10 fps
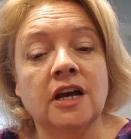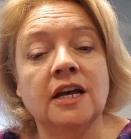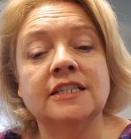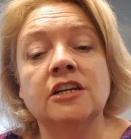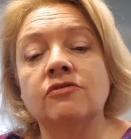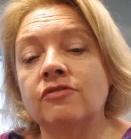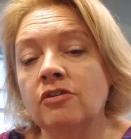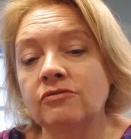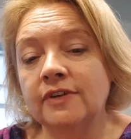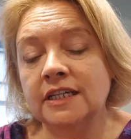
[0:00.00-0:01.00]
it's an
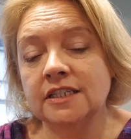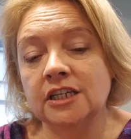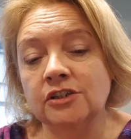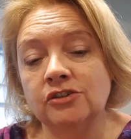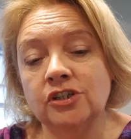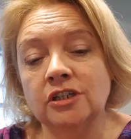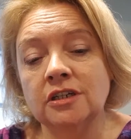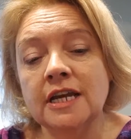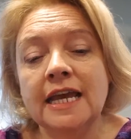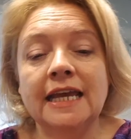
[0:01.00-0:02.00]
evolving solution,
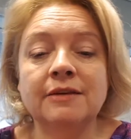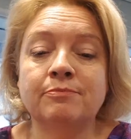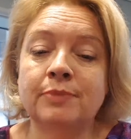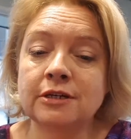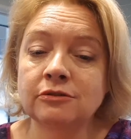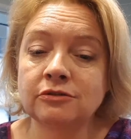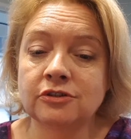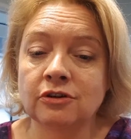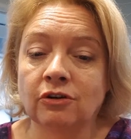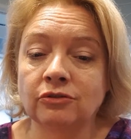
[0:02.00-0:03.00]
it builds
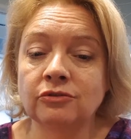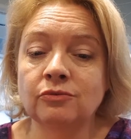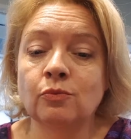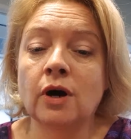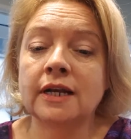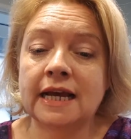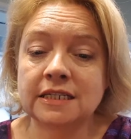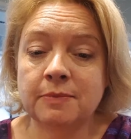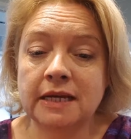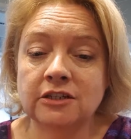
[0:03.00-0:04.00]
on one
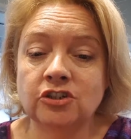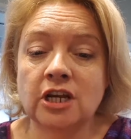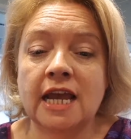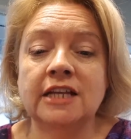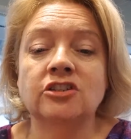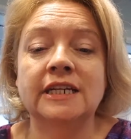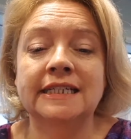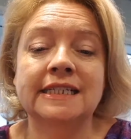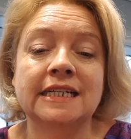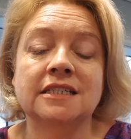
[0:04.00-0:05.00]
aspect of change
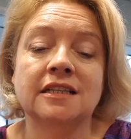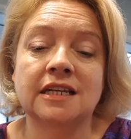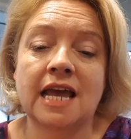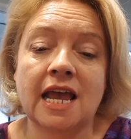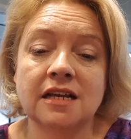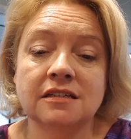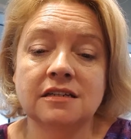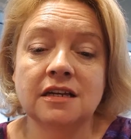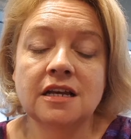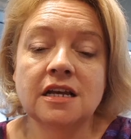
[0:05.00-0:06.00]
leading into the
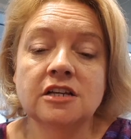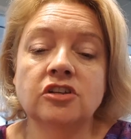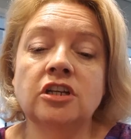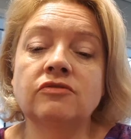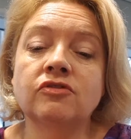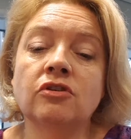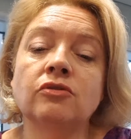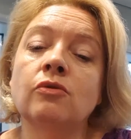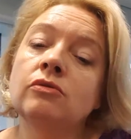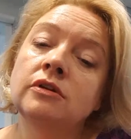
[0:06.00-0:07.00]
next. So you've got
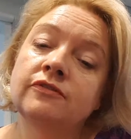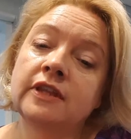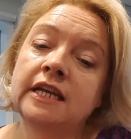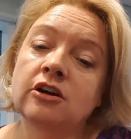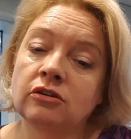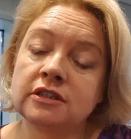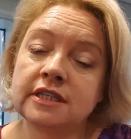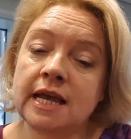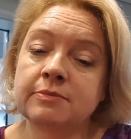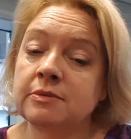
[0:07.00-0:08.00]
all of the
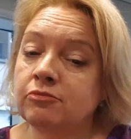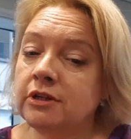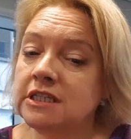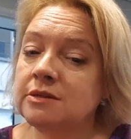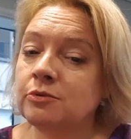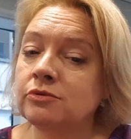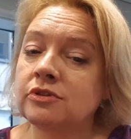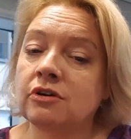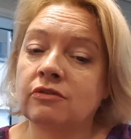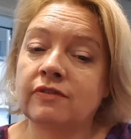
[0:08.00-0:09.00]
concepts and principles
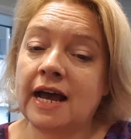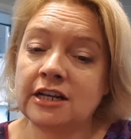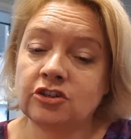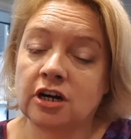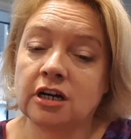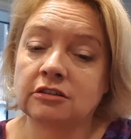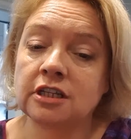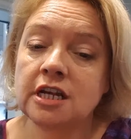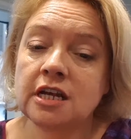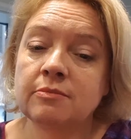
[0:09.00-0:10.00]
of Agile,
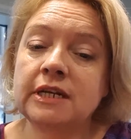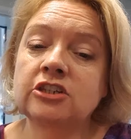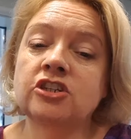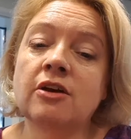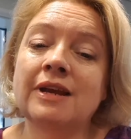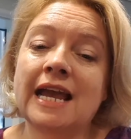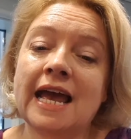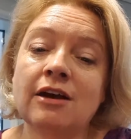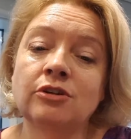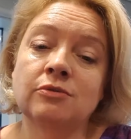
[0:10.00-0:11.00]
but it's showing
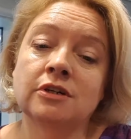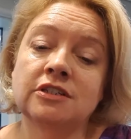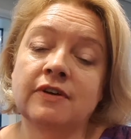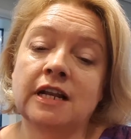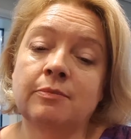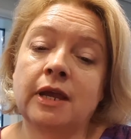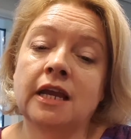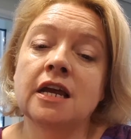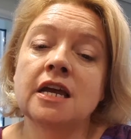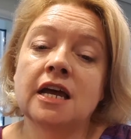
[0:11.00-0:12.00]
how you are
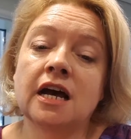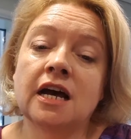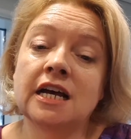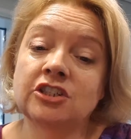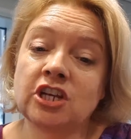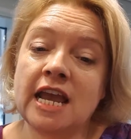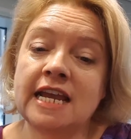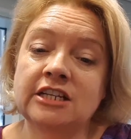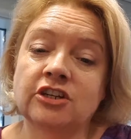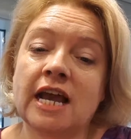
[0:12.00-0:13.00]
developing a
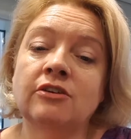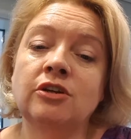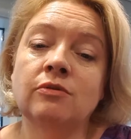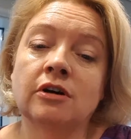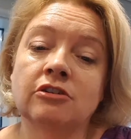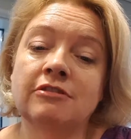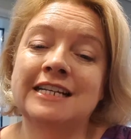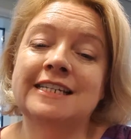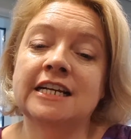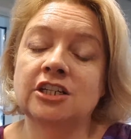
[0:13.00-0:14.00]
change, how you are
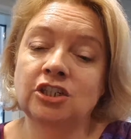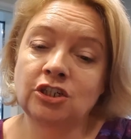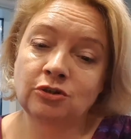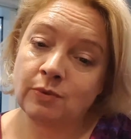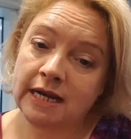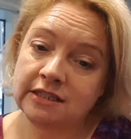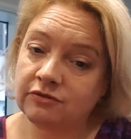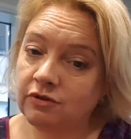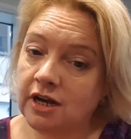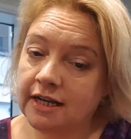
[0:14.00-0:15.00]
creating new ways of
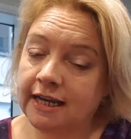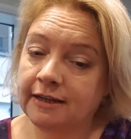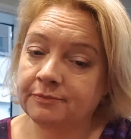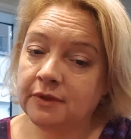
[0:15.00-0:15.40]
working.